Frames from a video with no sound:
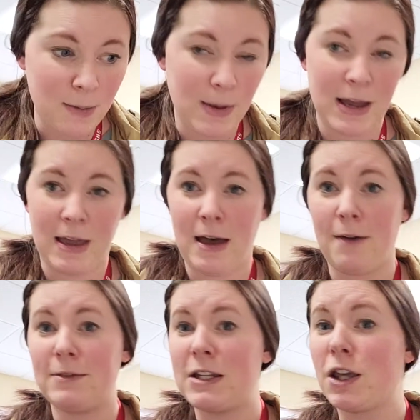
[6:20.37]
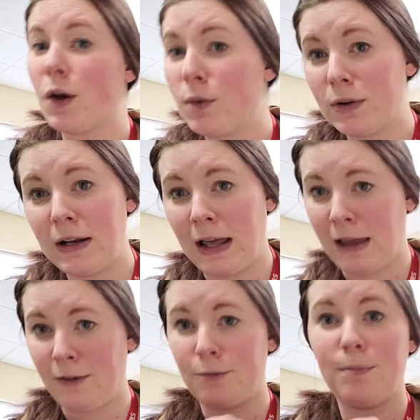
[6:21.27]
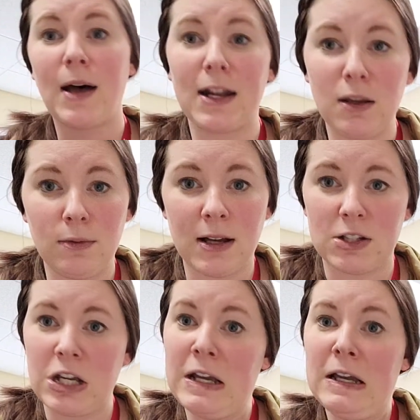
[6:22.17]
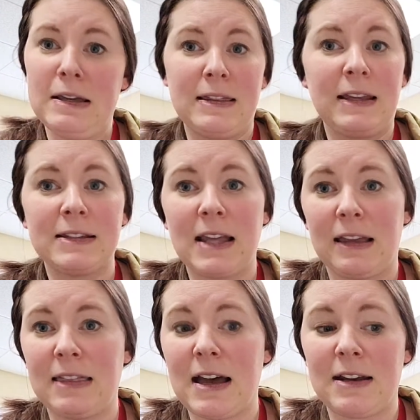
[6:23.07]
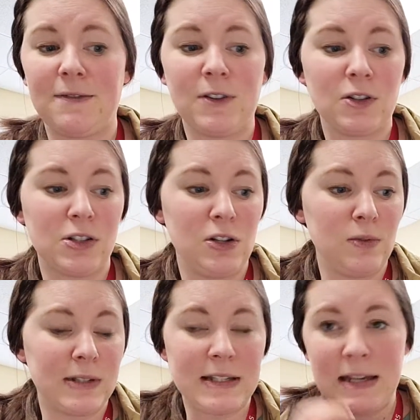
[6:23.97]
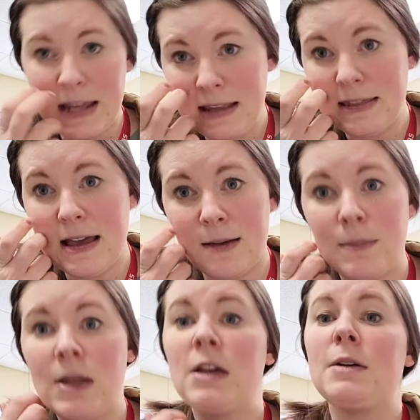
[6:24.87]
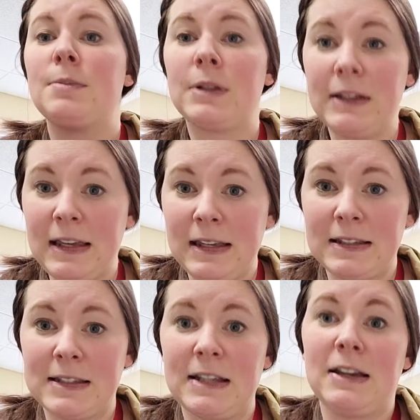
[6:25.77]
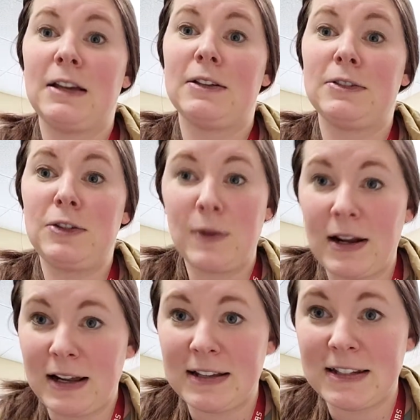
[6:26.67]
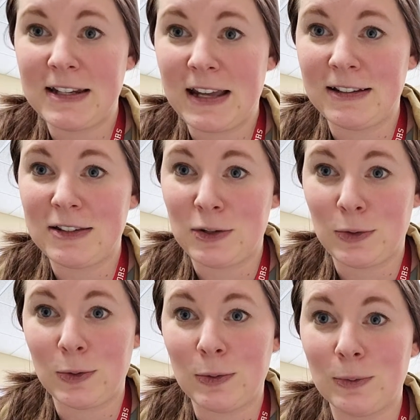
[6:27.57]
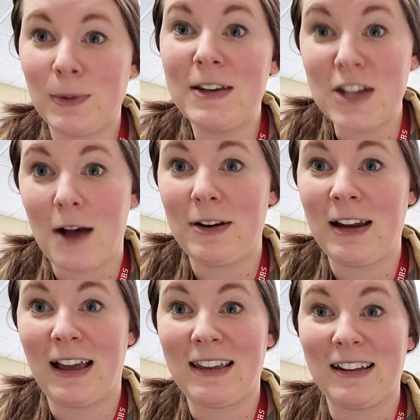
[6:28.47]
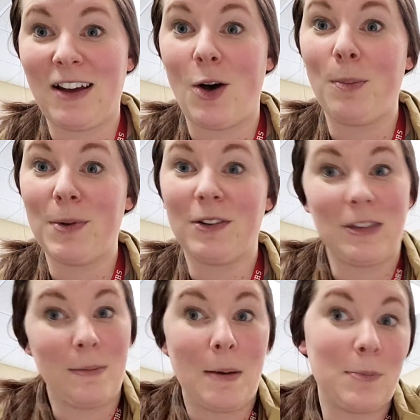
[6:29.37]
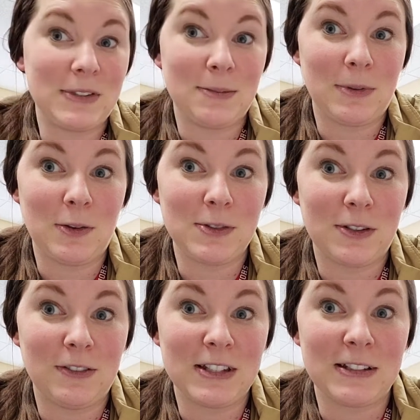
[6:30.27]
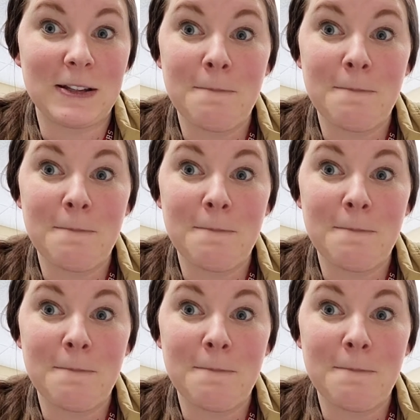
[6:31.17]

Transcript: I have deodorant, I have body wash, things like that. If your students need them, please do not hesitate to reach out and I can help hook them up with some of those services.